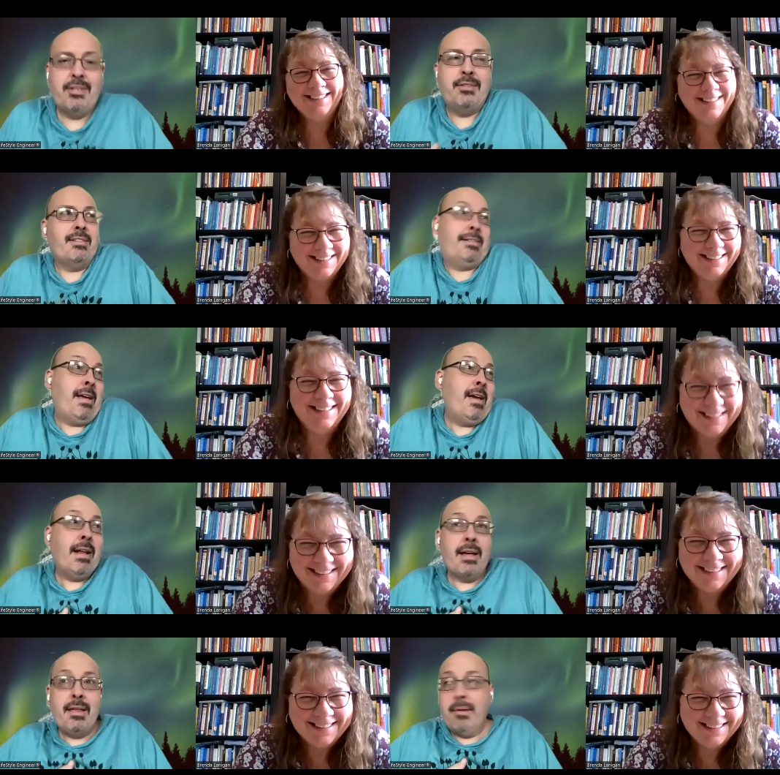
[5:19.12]
Speaker 1: I just saying
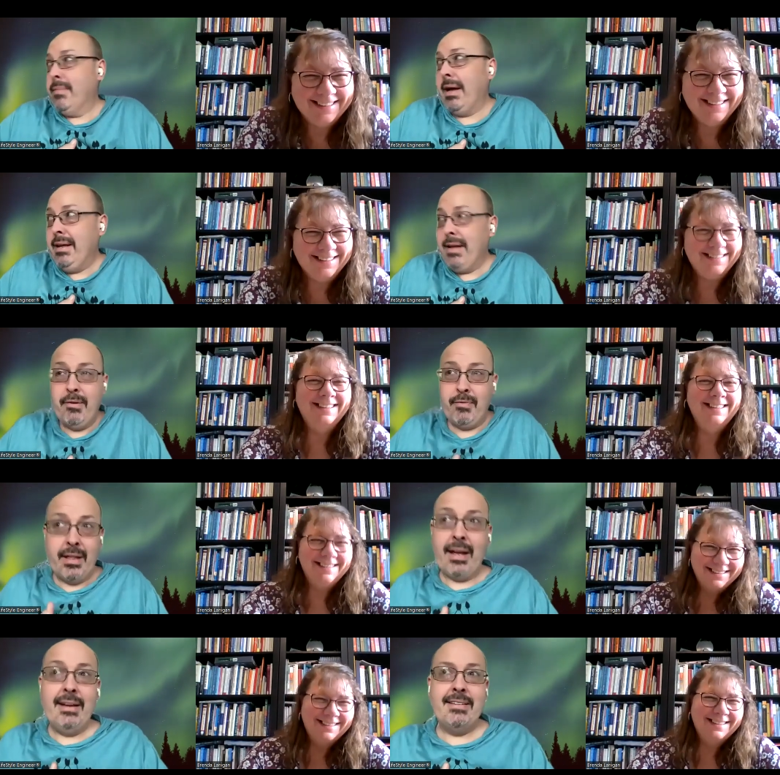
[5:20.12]
it. I, I, I
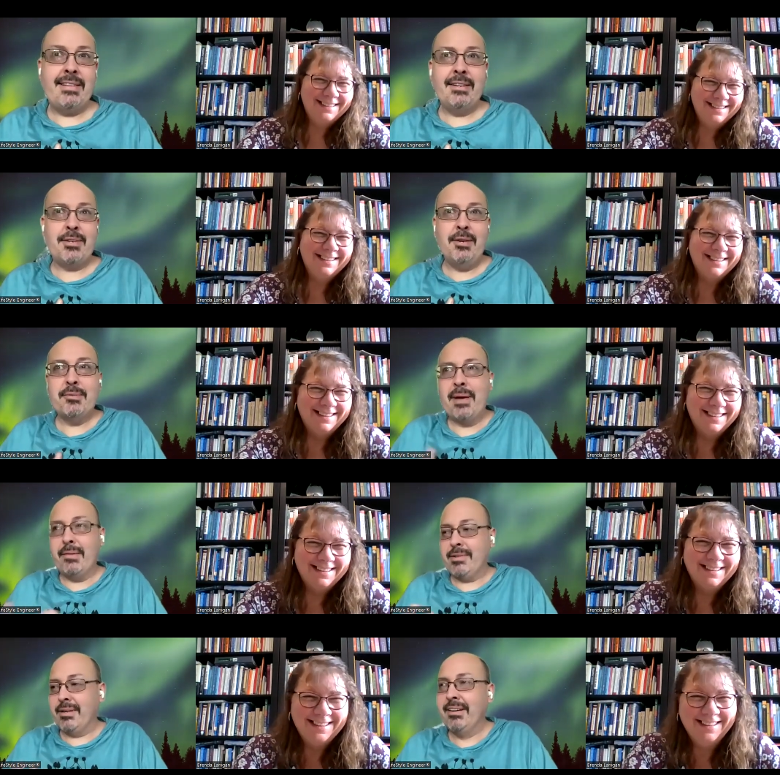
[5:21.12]
feel like I need to say excuse me
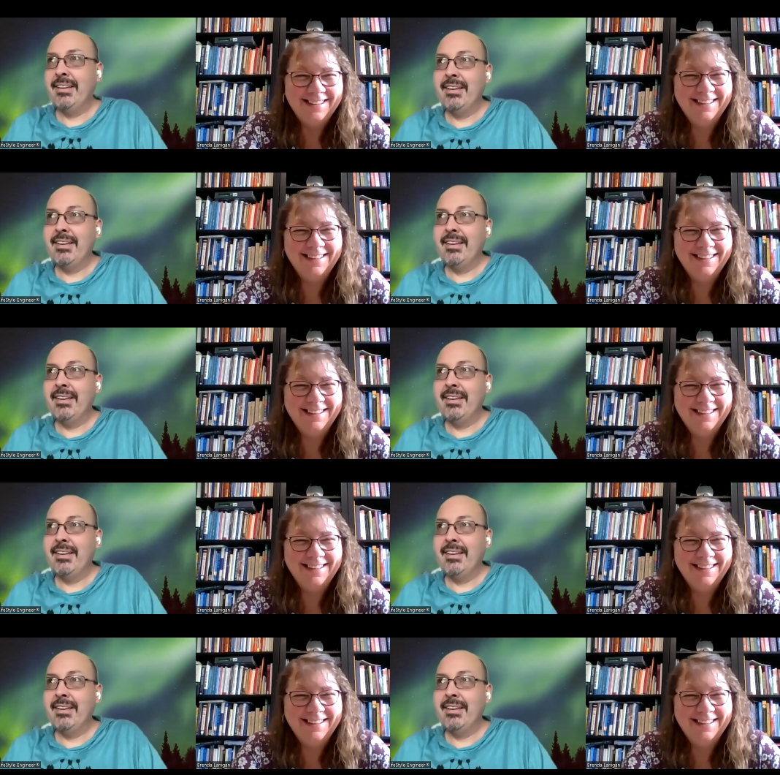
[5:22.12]
after.